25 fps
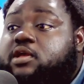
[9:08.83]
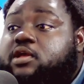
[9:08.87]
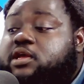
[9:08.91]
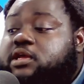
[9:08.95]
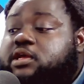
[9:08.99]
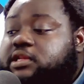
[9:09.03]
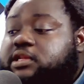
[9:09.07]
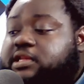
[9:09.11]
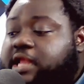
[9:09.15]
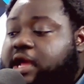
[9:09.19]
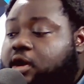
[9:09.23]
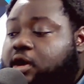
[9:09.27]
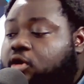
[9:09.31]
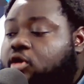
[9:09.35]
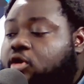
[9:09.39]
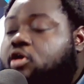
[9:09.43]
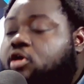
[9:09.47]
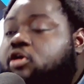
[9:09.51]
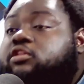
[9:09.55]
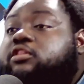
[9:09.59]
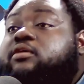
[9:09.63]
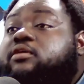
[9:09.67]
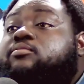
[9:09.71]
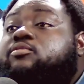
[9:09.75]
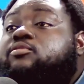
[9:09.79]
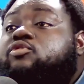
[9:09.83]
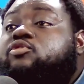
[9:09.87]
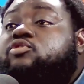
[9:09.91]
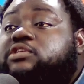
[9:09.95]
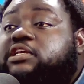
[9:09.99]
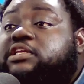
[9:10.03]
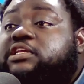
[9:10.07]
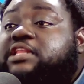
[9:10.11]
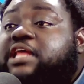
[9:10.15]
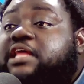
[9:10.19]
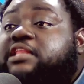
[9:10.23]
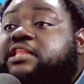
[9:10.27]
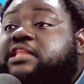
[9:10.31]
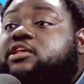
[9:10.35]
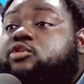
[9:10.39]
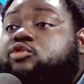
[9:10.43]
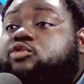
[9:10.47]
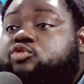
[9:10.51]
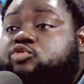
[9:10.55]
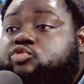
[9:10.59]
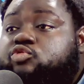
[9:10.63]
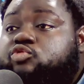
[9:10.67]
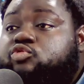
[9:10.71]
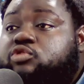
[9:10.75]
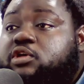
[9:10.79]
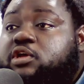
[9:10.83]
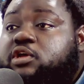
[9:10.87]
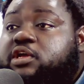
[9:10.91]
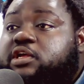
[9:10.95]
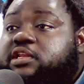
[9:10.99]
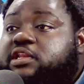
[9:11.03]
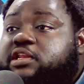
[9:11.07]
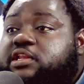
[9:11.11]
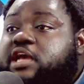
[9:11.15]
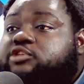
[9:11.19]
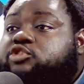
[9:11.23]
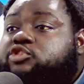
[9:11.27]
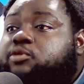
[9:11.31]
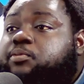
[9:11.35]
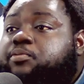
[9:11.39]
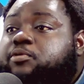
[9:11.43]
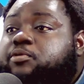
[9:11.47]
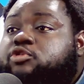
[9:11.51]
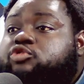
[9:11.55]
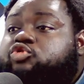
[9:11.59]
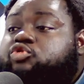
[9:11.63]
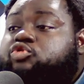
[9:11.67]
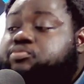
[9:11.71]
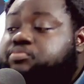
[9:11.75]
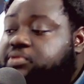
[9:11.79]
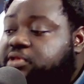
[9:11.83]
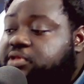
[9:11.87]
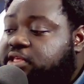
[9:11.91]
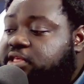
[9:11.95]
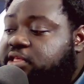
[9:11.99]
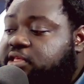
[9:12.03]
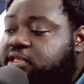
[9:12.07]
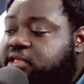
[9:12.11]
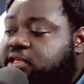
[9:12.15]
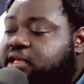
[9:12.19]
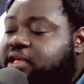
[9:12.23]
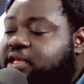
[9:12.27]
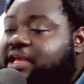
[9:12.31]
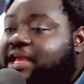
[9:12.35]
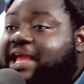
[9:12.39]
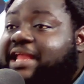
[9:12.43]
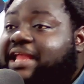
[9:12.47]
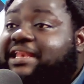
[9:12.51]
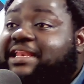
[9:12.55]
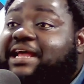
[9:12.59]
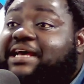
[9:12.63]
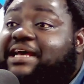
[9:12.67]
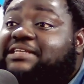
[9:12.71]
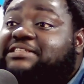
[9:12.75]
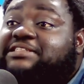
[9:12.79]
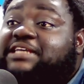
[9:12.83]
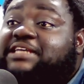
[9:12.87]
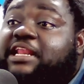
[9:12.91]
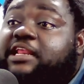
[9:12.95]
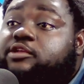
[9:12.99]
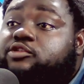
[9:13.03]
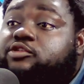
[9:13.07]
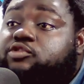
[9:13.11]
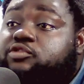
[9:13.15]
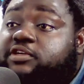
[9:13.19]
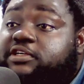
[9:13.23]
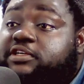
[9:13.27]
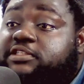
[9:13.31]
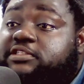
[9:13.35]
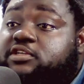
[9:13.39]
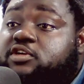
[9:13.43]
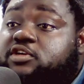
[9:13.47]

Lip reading: That all the music that they do, there's supposed to be a dance challenge to it.